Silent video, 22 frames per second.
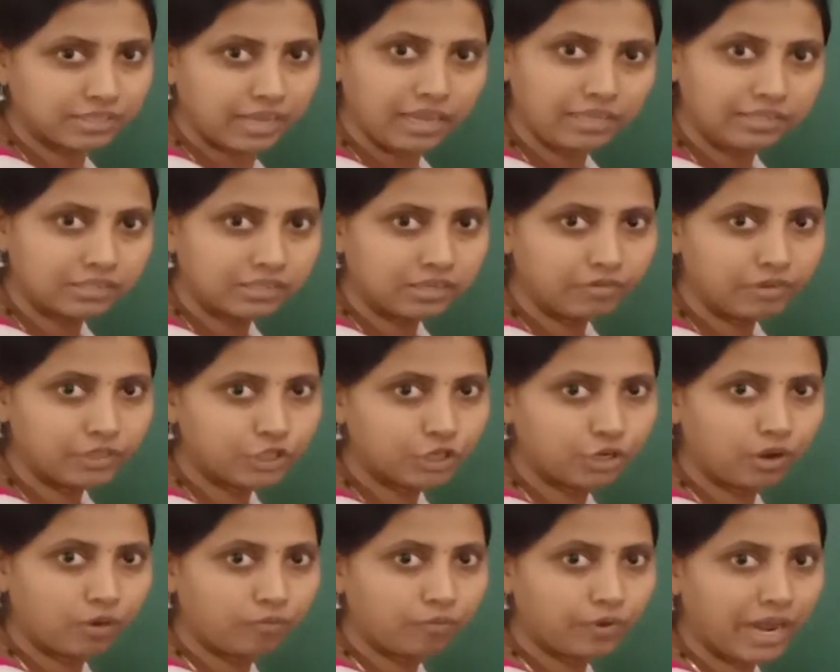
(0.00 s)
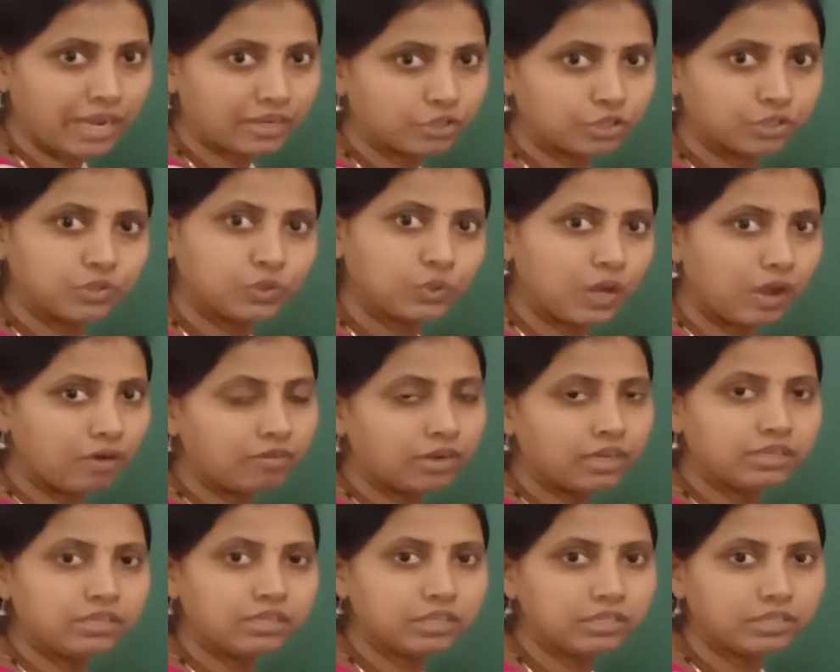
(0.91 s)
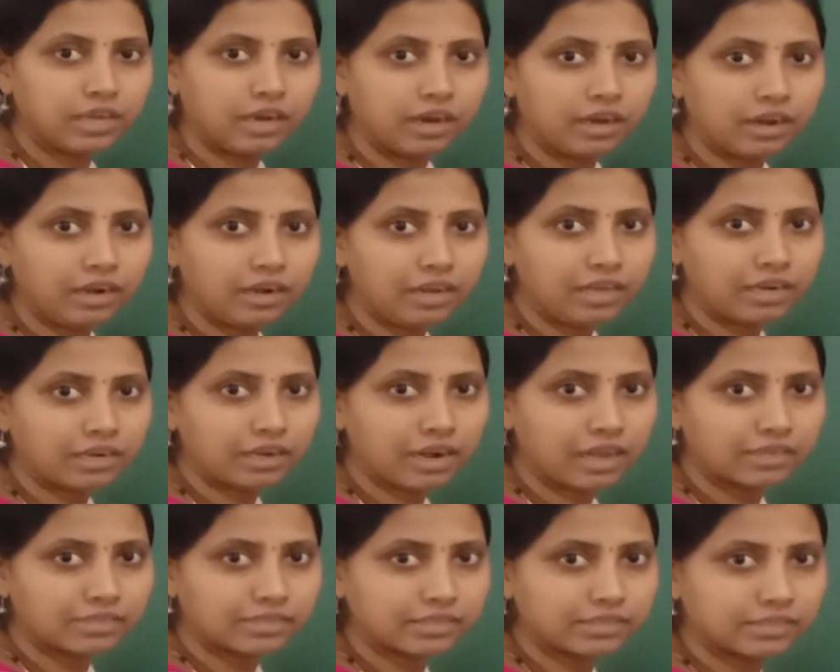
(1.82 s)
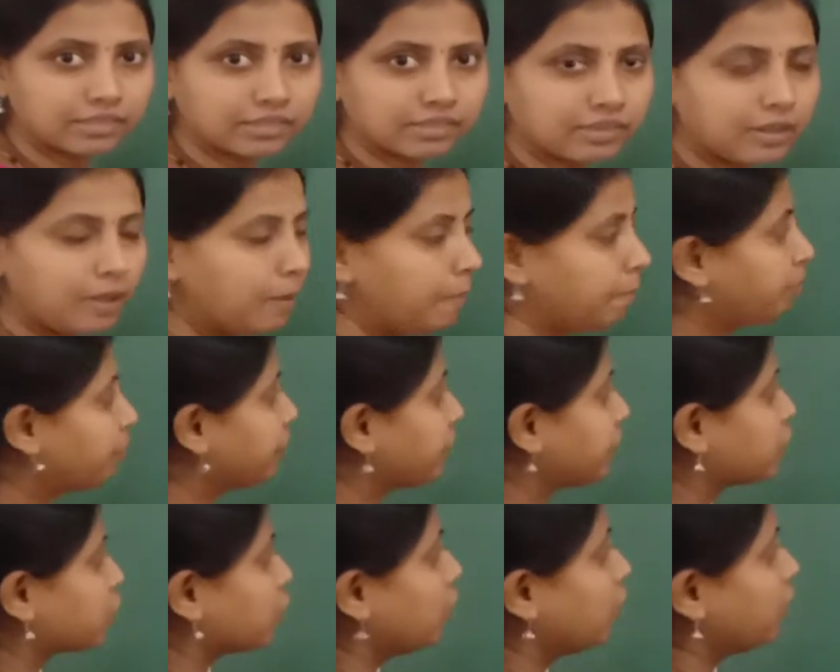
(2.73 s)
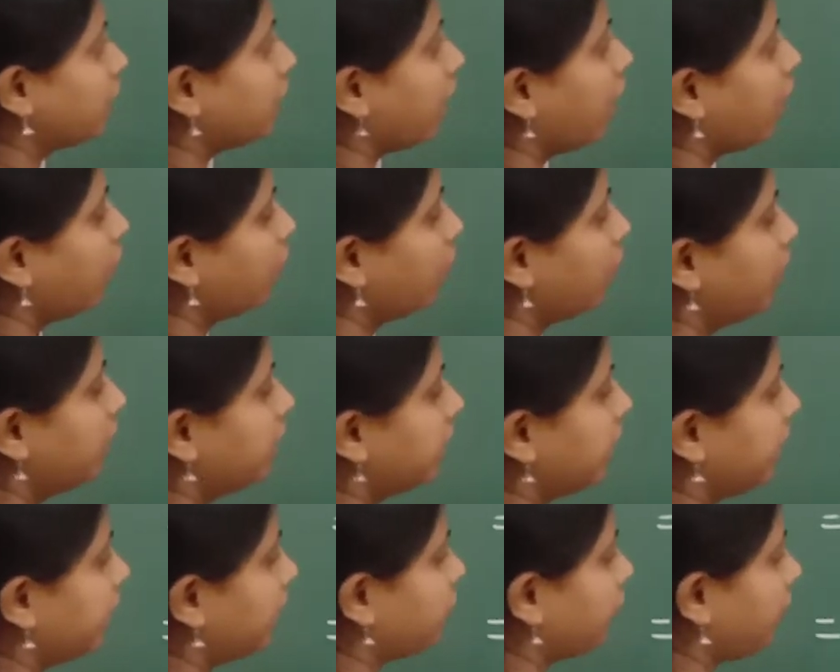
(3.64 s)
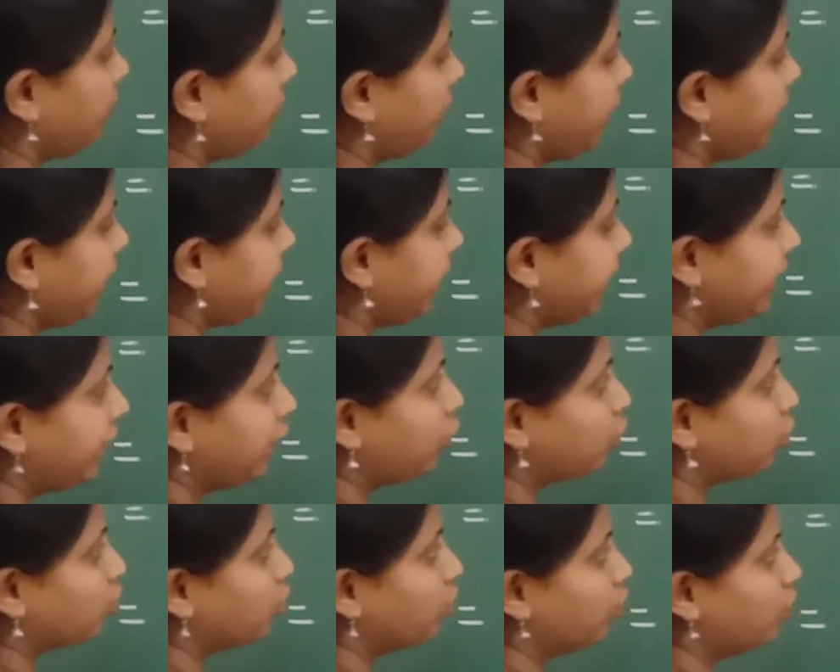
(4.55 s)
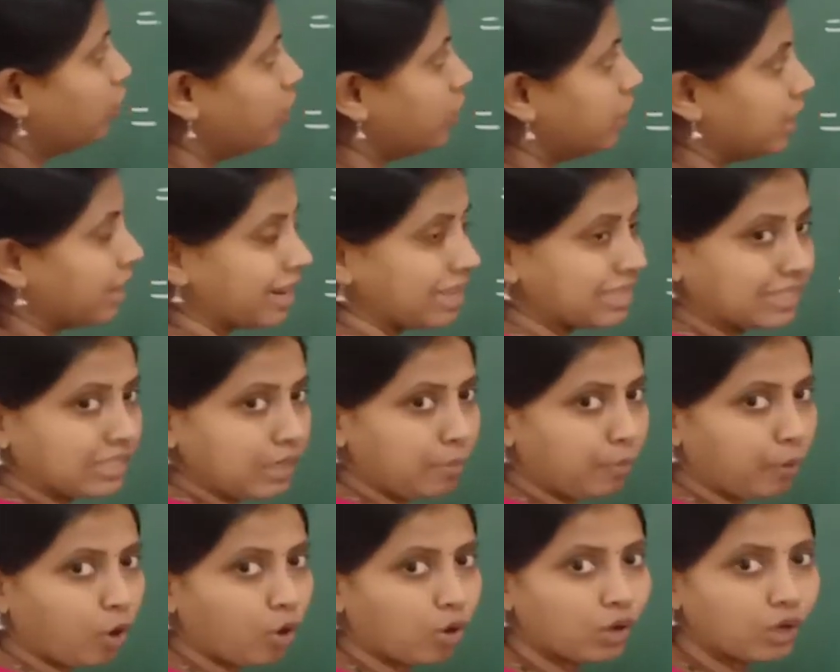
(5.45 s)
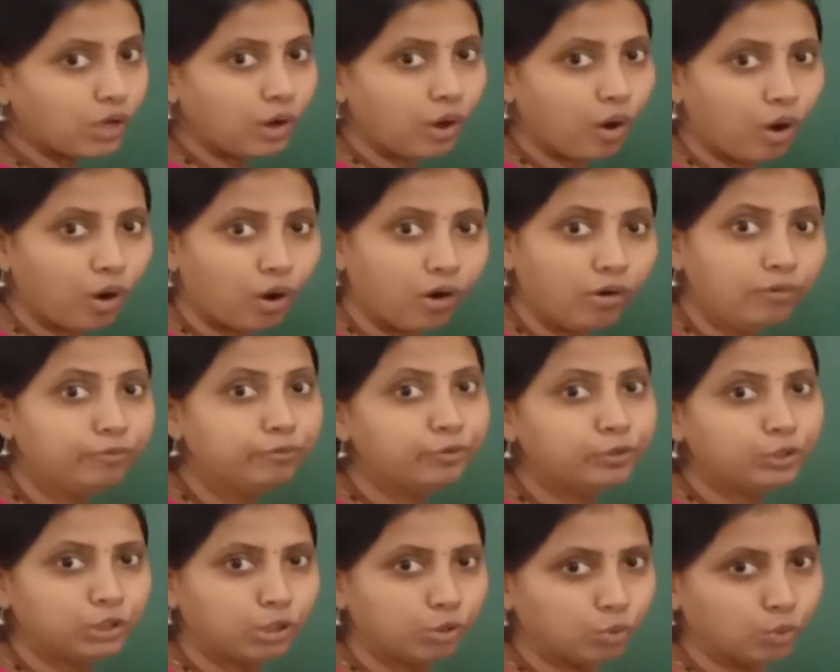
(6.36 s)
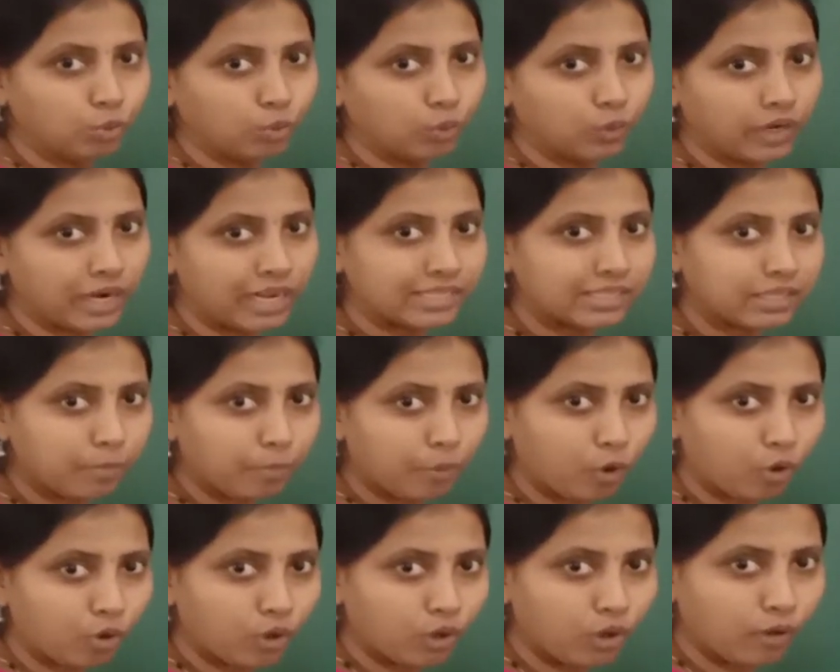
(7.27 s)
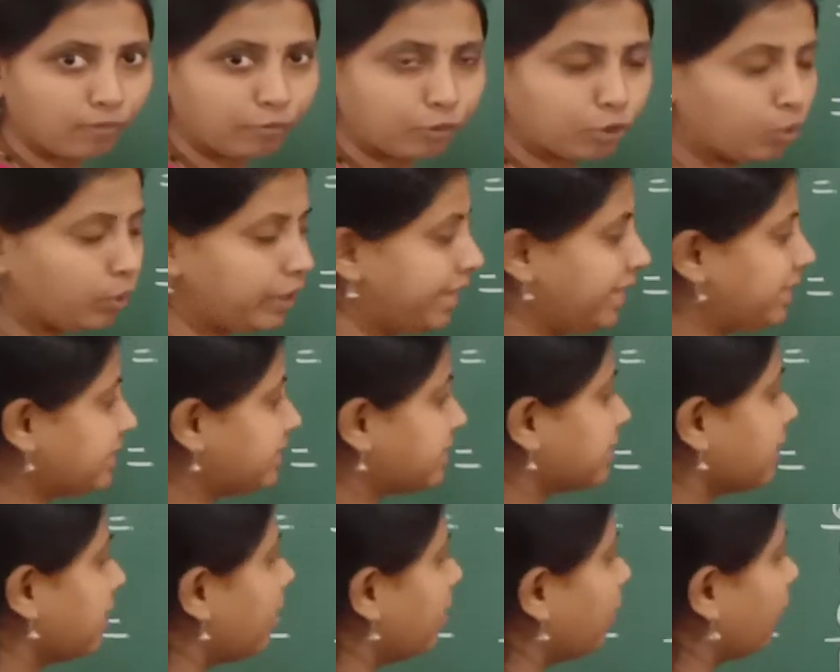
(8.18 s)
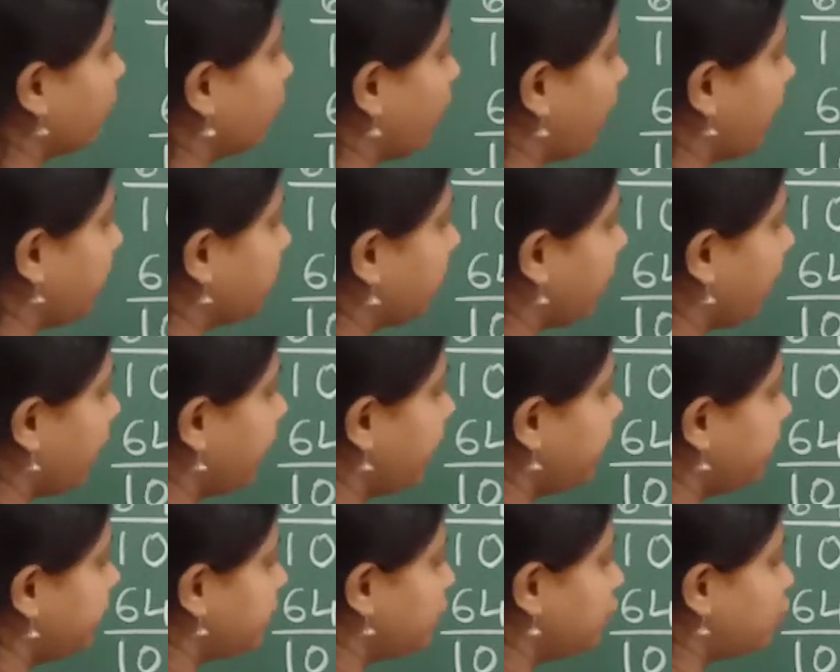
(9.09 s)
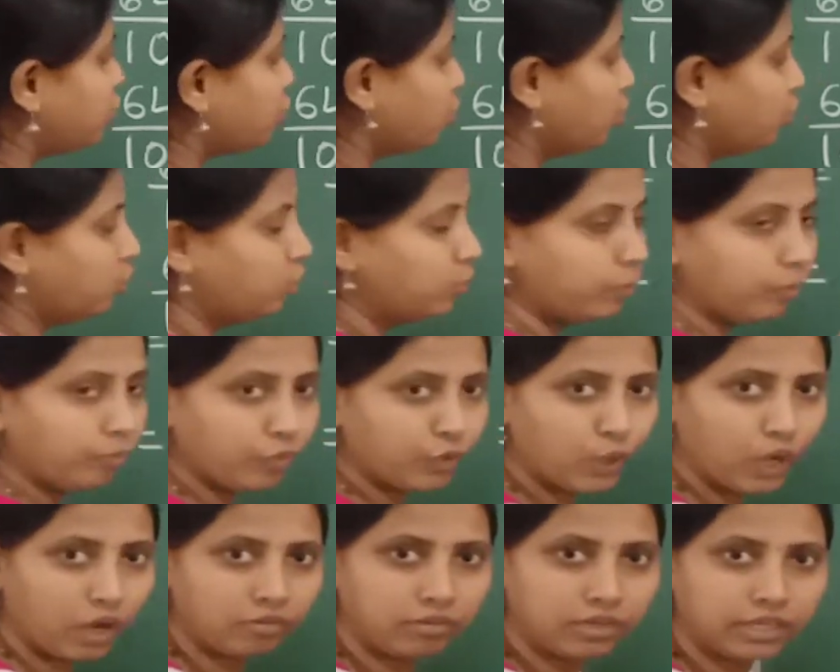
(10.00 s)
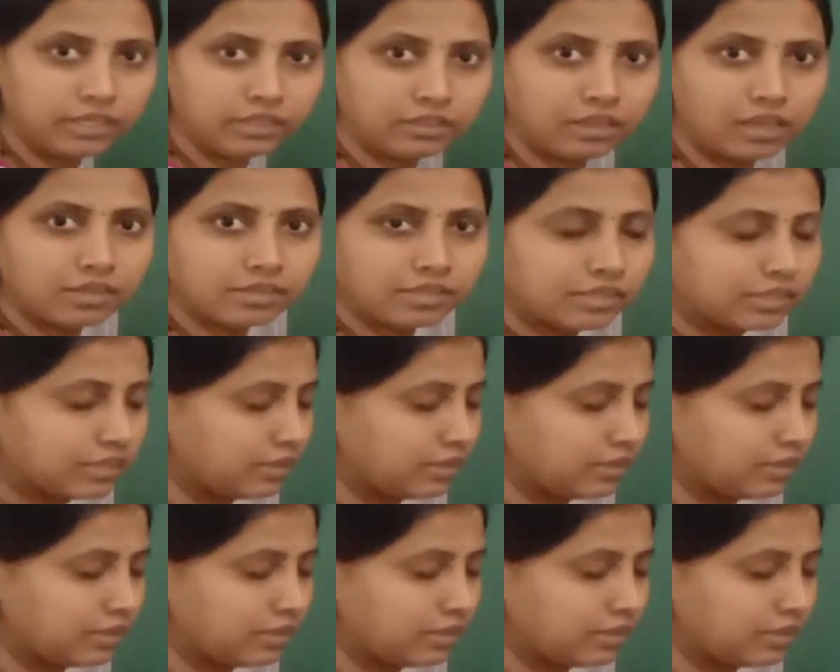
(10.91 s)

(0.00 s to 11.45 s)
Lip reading: Yes, division of fractions you have learned in the earlier classes. So now it will be into reciprocal of 2. Reciprocal of 2 is 1 by 2. You have learned this.